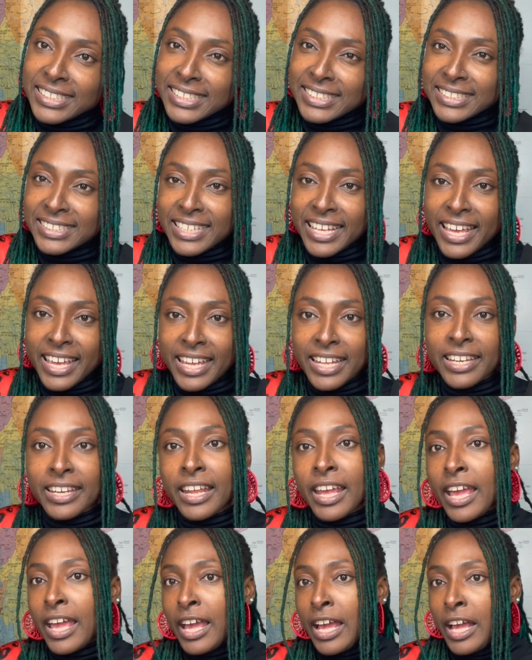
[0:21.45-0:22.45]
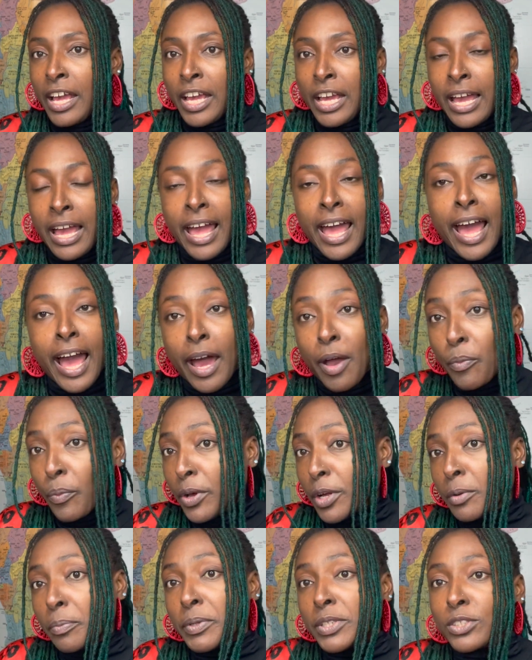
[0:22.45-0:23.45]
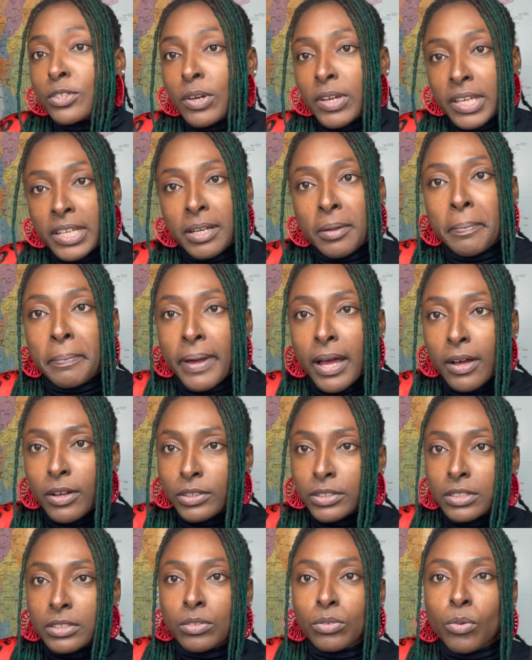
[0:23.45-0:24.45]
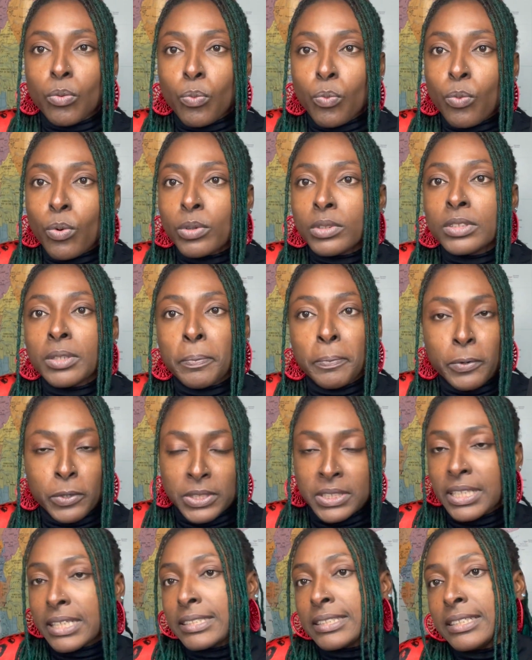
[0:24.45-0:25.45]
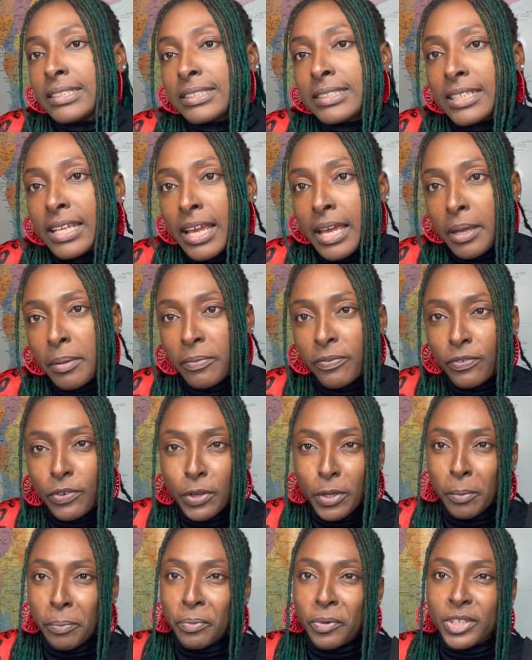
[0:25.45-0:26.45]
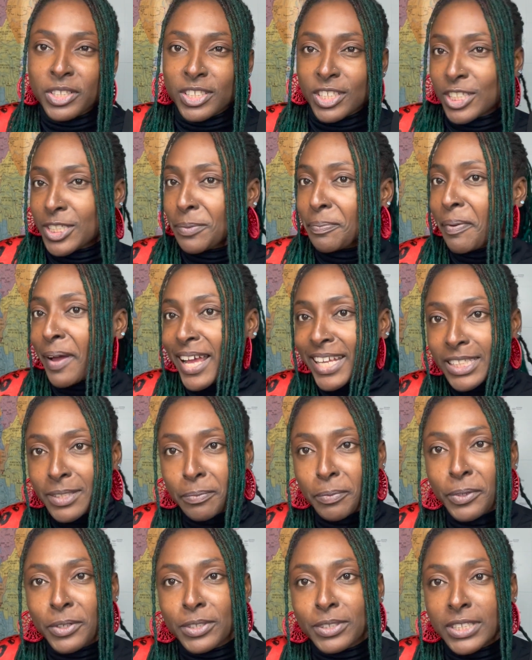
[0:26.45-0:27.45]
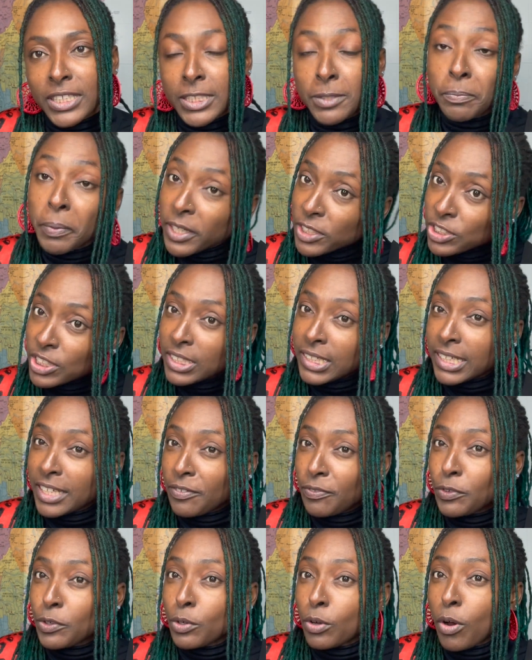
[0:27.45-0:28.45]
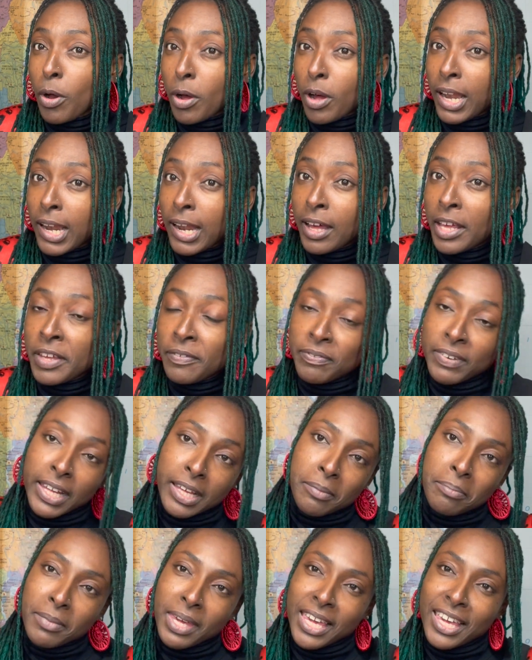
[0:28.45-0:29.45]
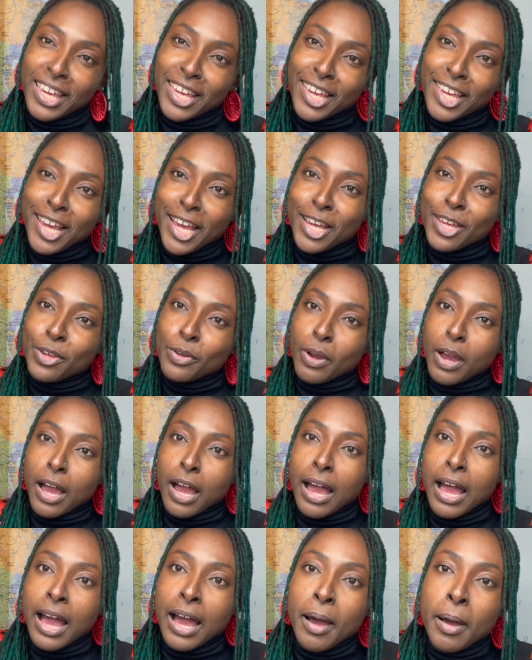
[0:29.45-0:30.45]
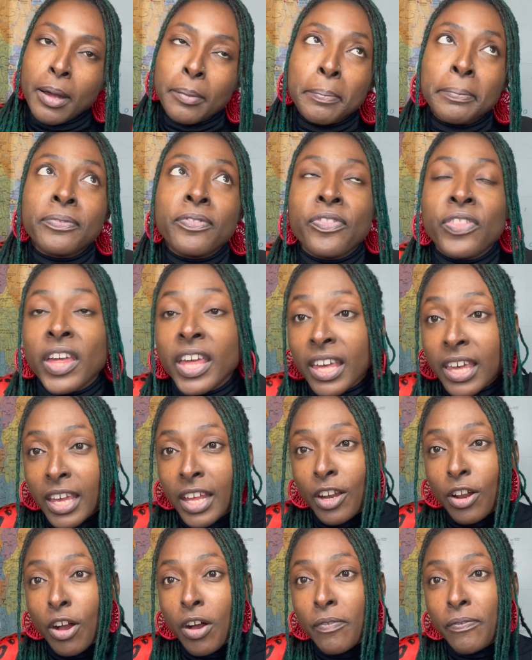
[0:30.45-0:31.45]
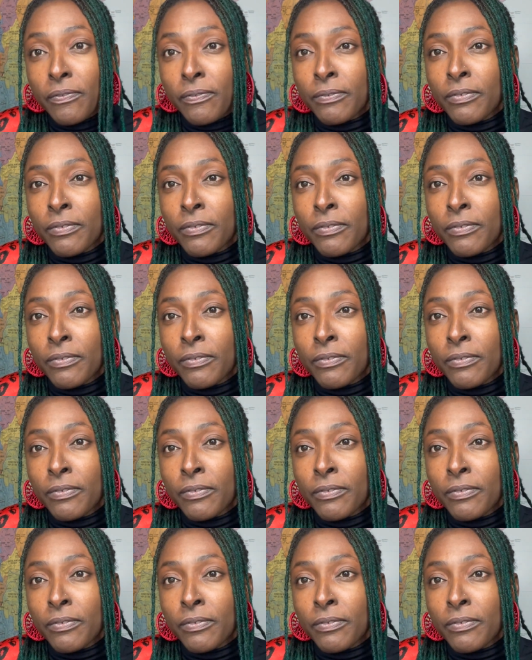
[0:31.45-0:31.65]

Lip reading: I said, I will be talking about the processing time for your British passport, especially if like me, you are thinking of